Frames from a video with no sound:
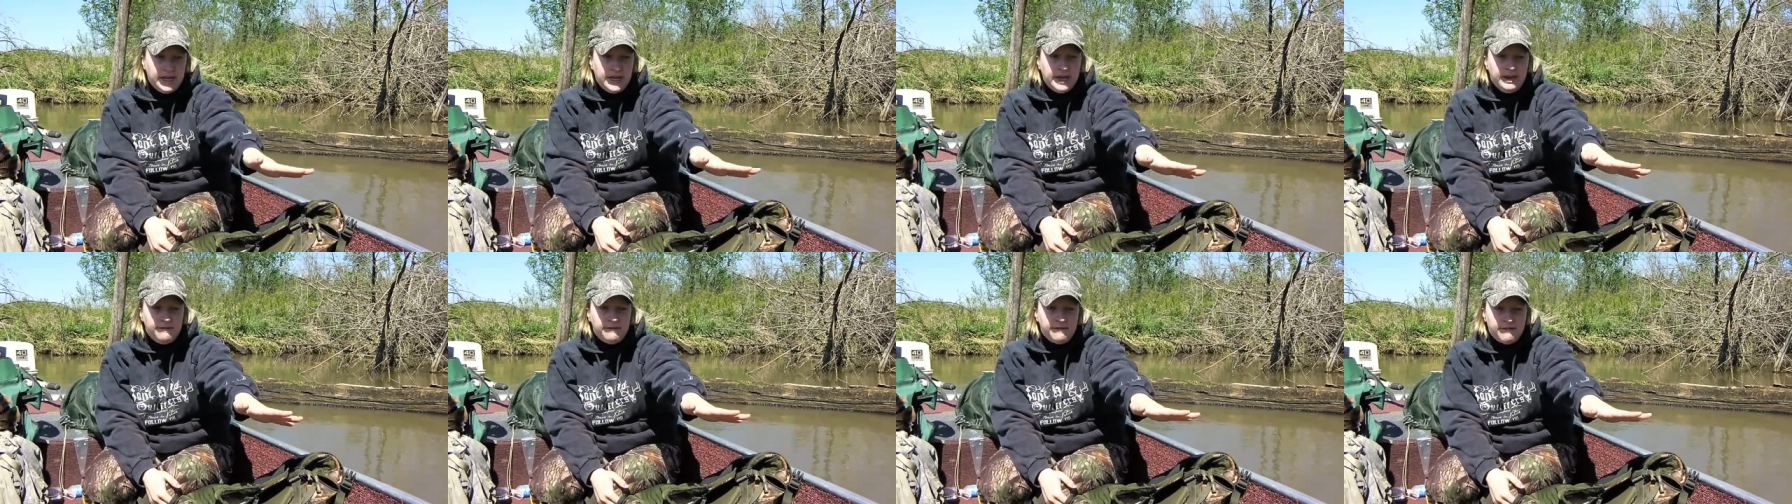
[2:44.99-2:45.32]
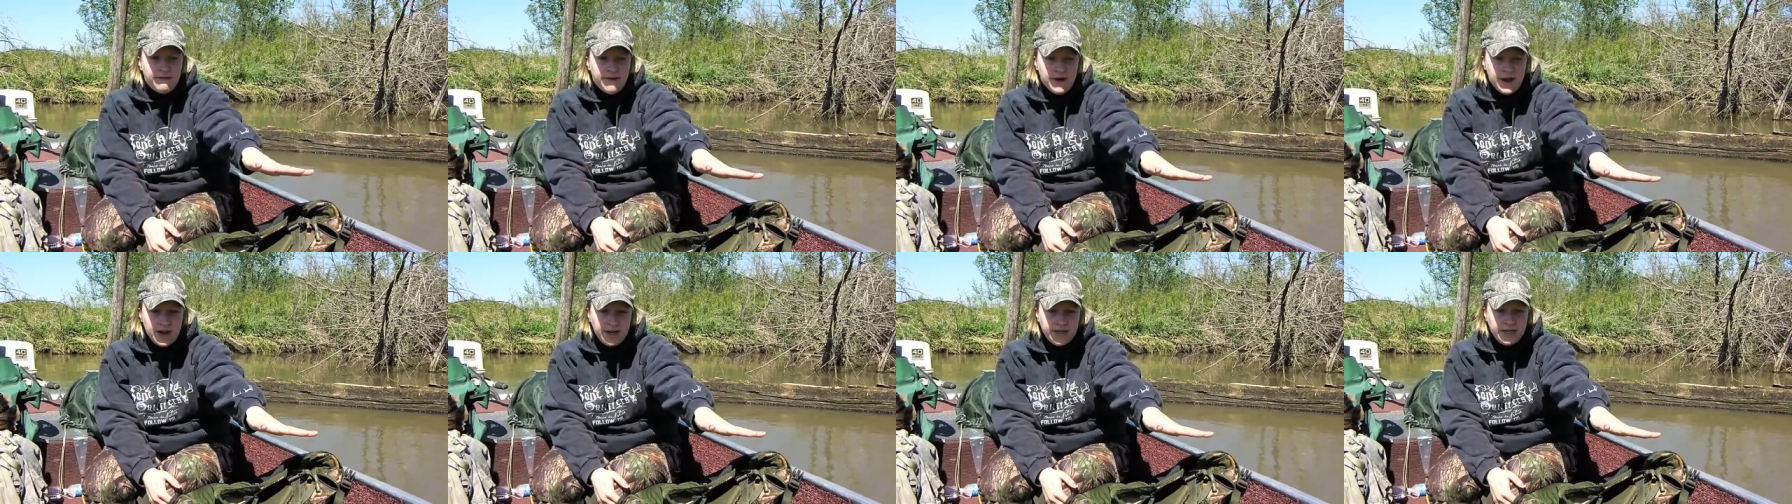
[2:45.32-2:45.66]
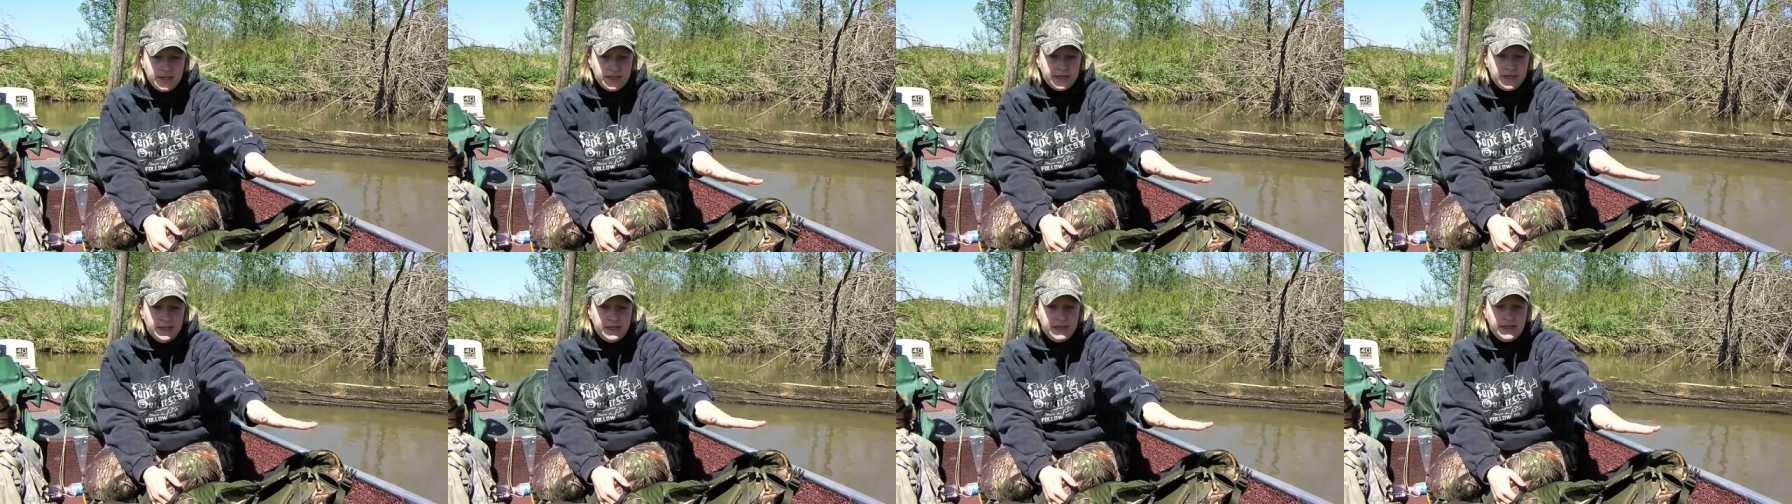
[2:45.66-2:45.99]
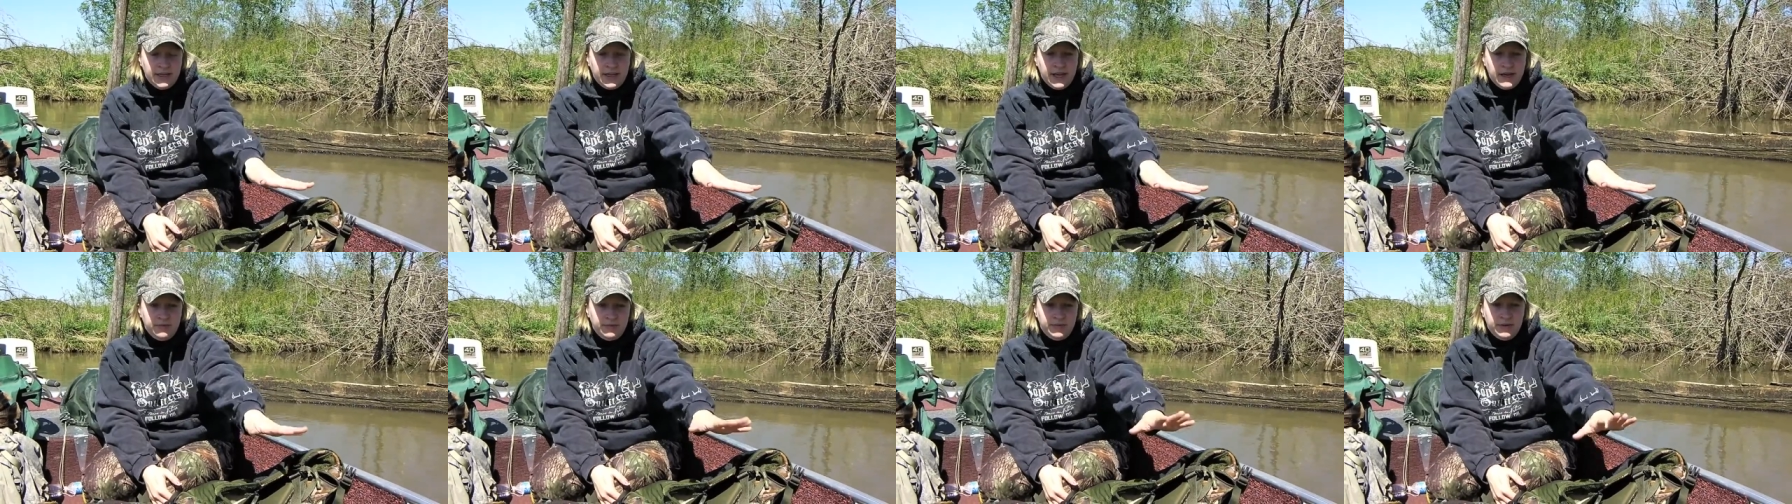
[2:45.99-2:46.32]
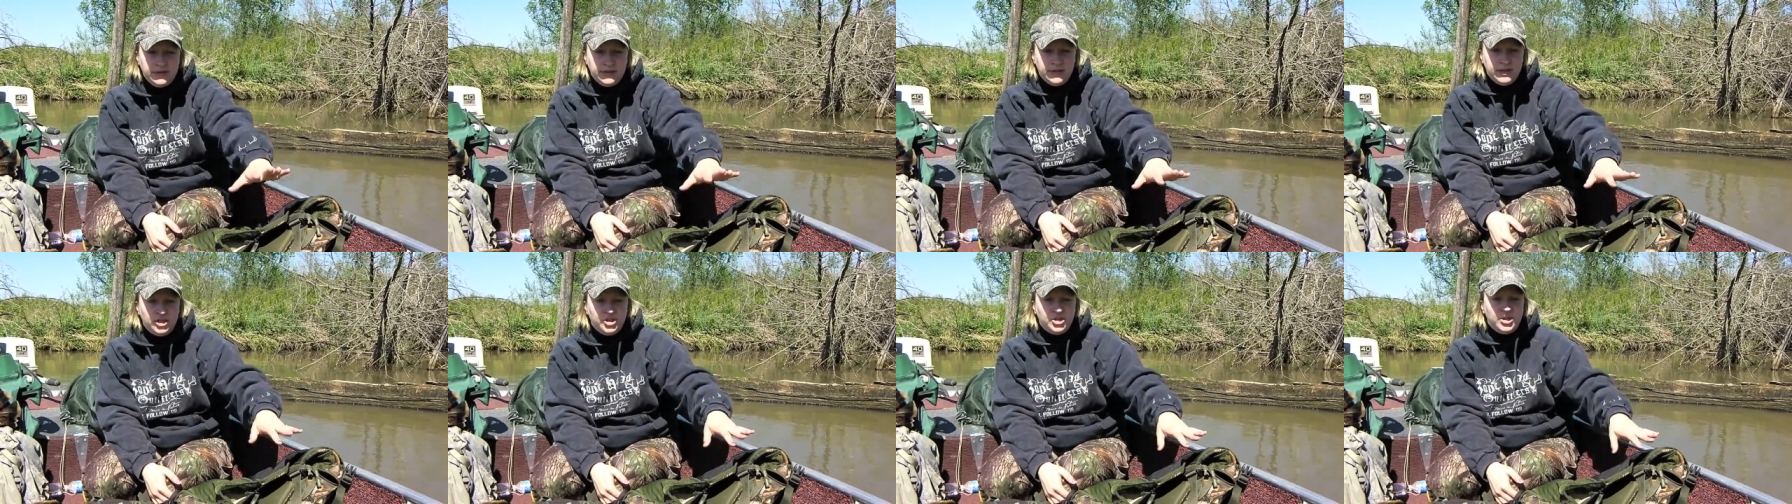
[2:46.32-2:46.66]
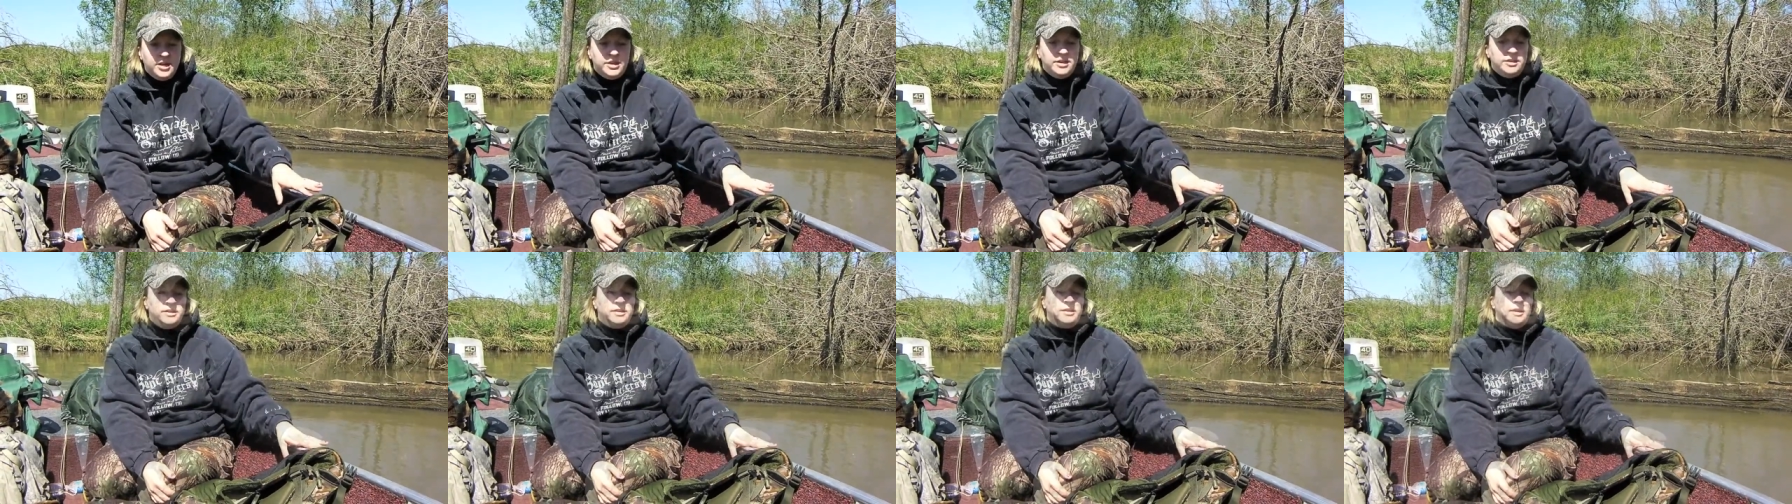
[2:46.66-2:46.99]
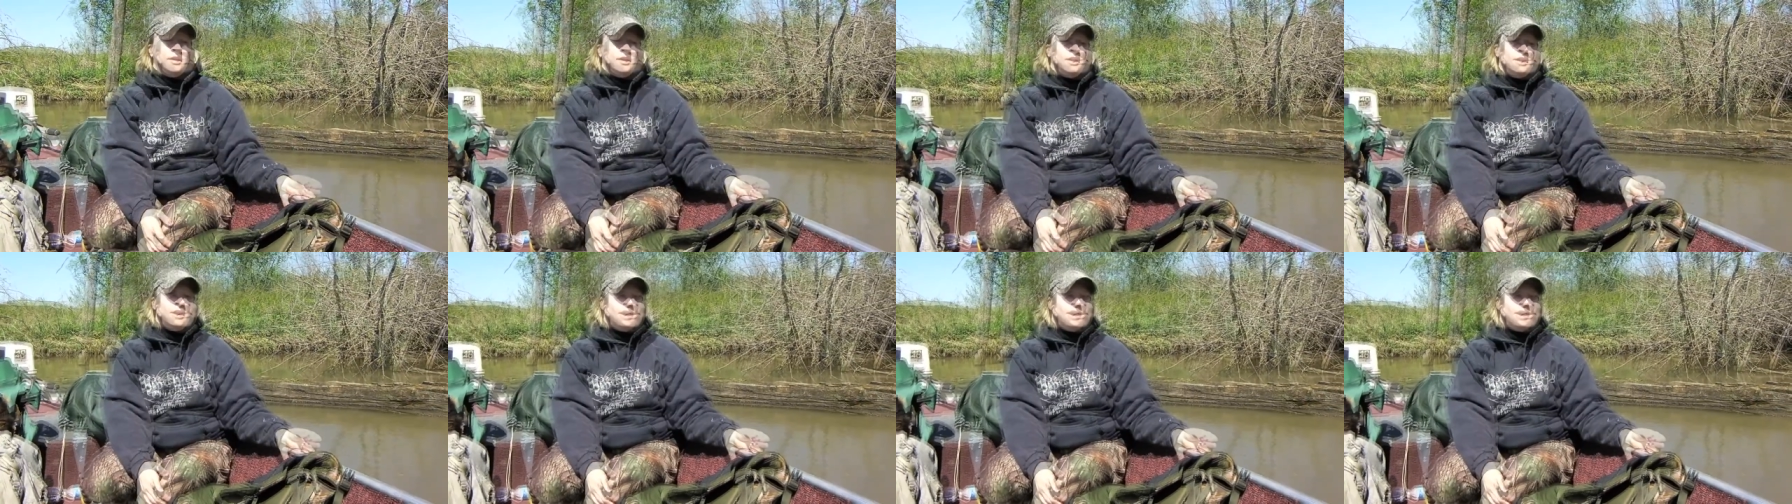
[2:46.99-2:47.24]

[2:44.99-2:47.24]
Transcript: get in front and to get positioned.